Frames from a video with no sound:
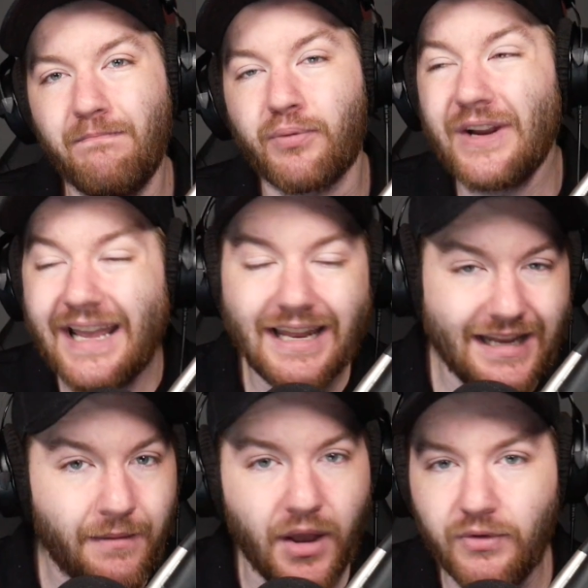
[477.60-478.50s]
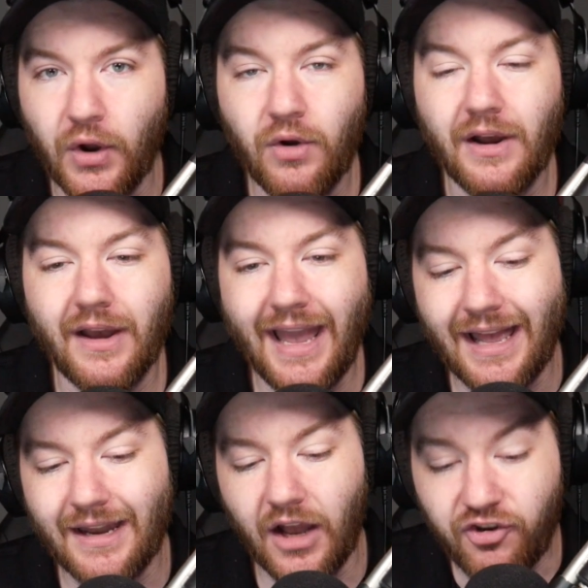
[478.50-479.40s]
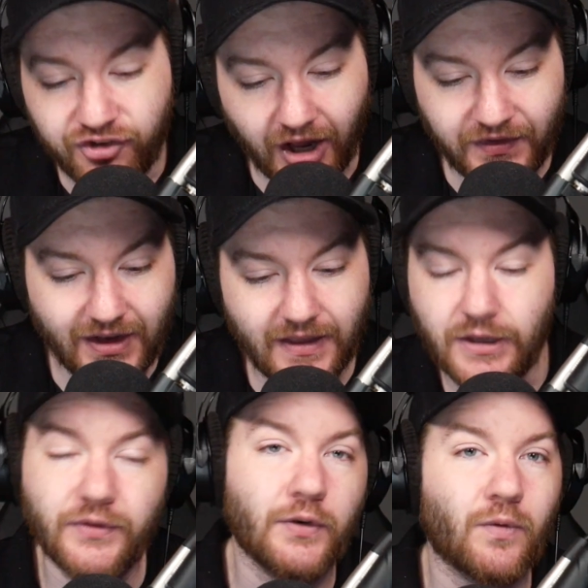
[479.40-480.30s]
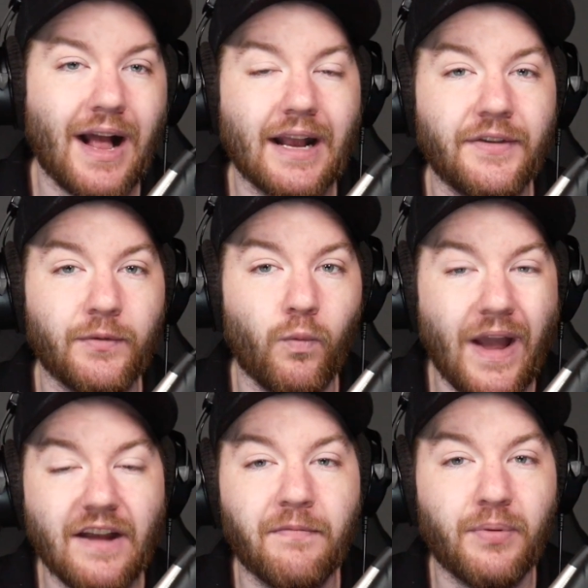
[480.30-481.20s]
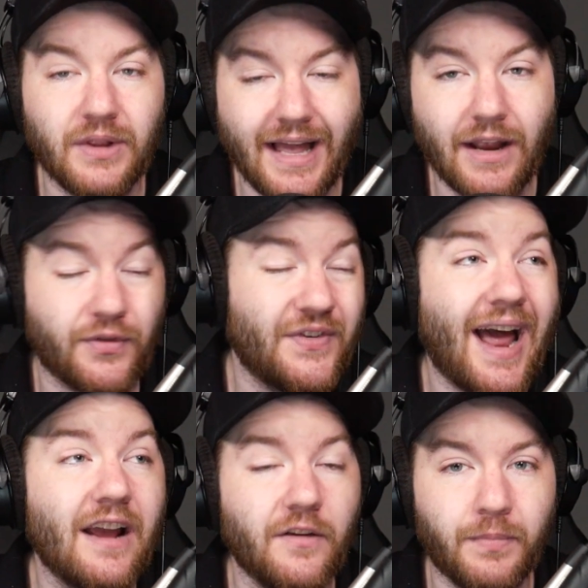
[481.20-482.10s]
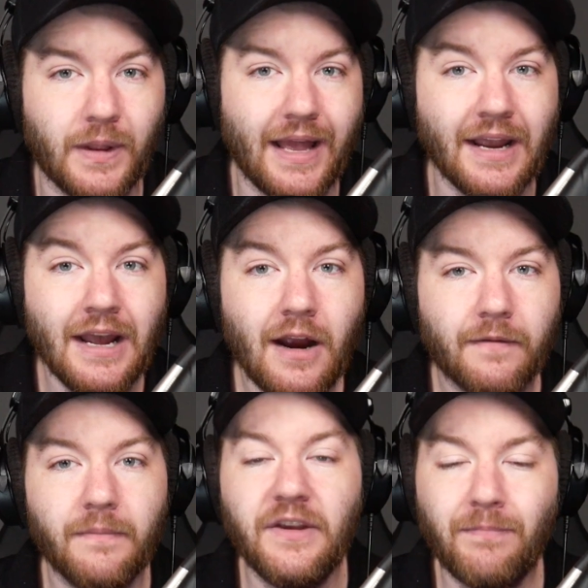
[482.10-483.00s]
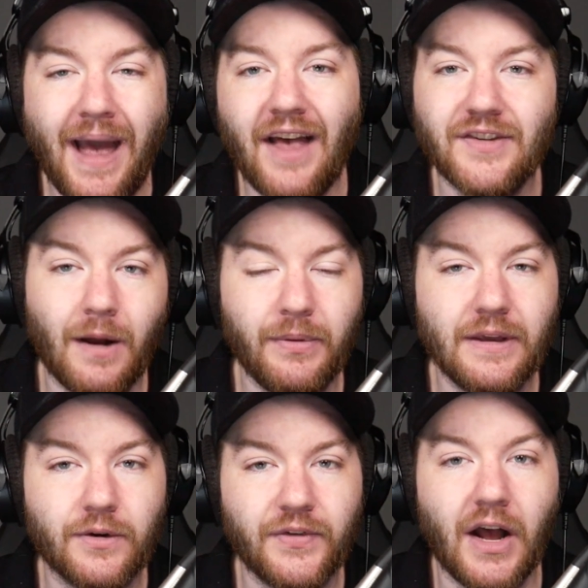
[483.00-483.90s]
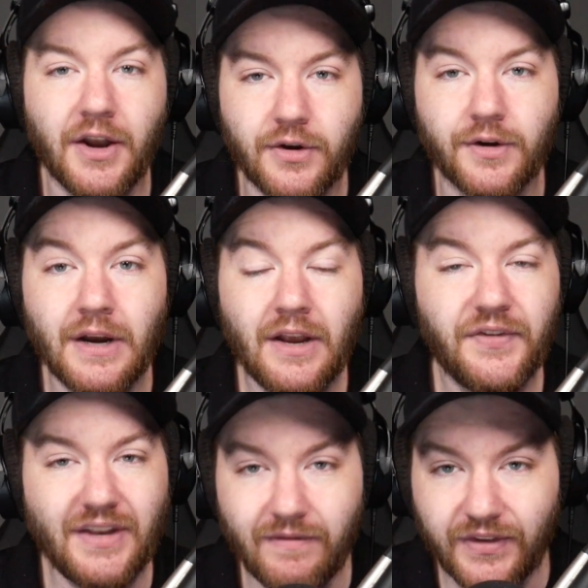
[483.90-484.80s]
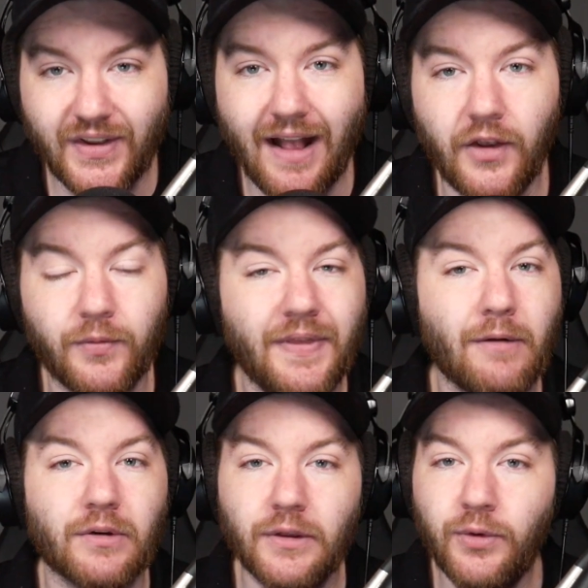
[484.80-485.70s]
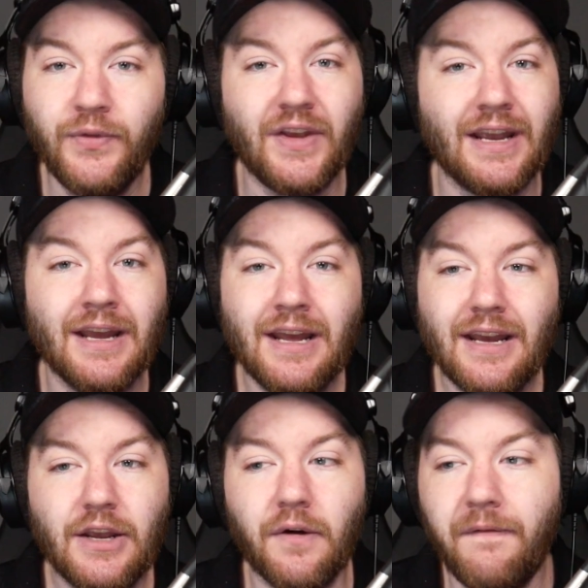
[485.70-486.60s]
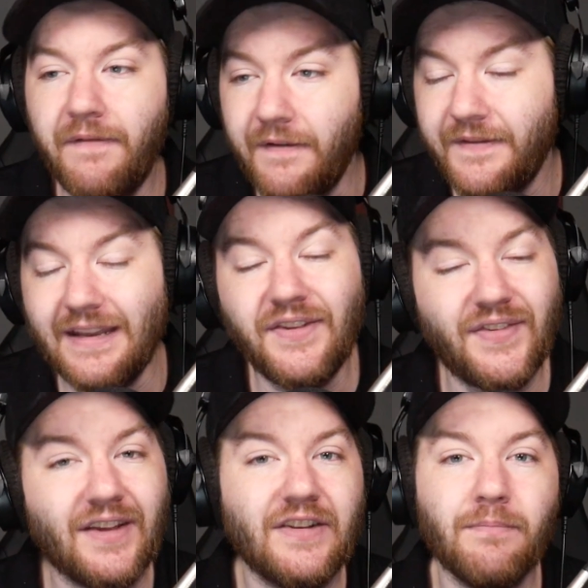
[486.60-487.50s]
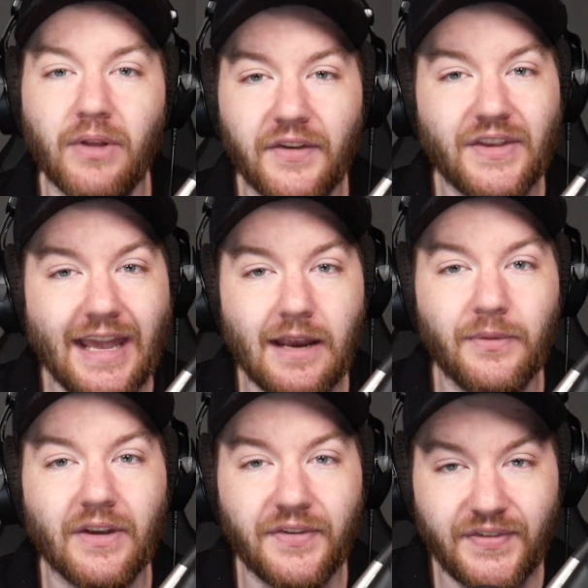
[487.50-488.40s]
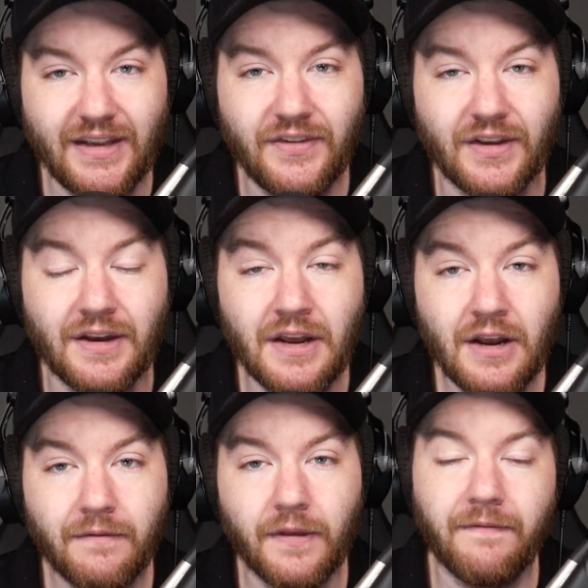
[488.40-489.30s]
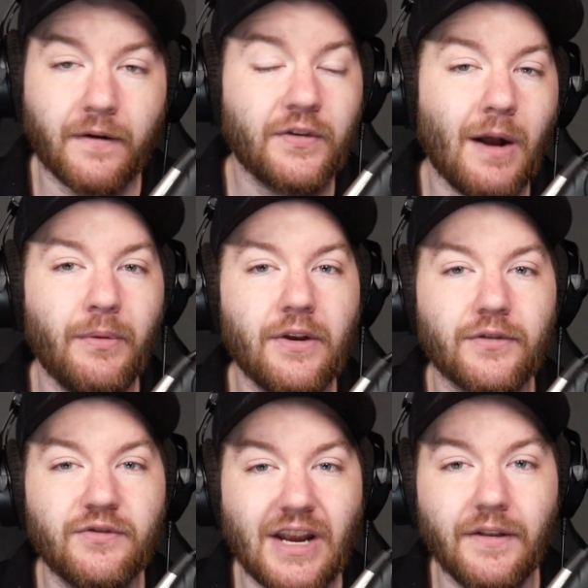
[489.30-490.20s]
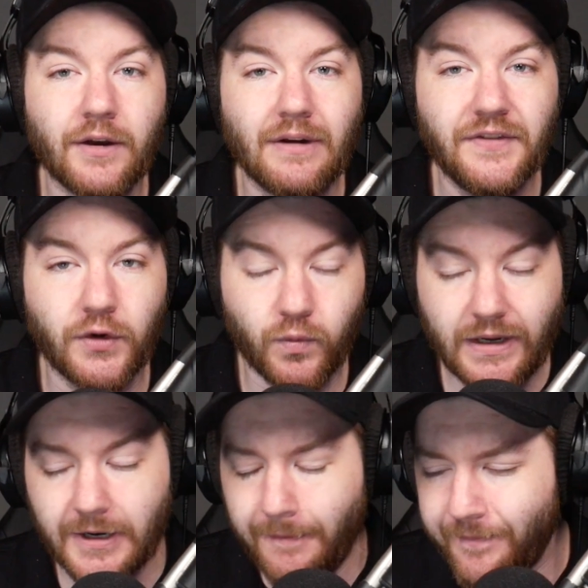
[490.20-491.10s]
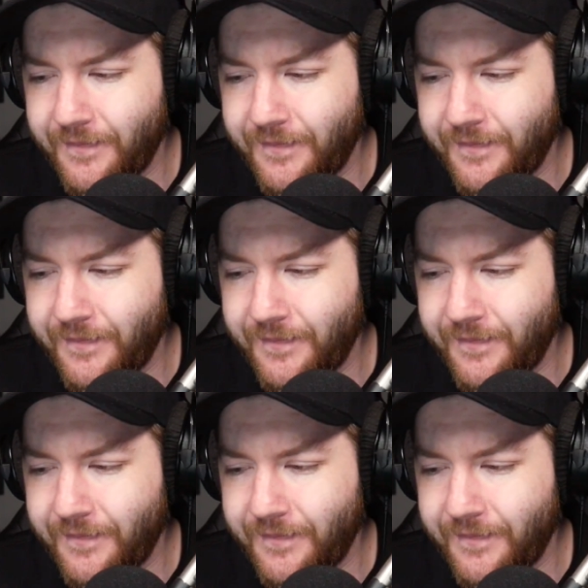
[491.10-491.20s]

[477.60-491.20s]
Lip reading: Bringing in Ime Udoka and adjusting the Houston Rockets' way of play or style of play from these past couple years under Stephen Silas, when they were losing, 50, 60 plus games a season for the first couple years of Jalen Green's career.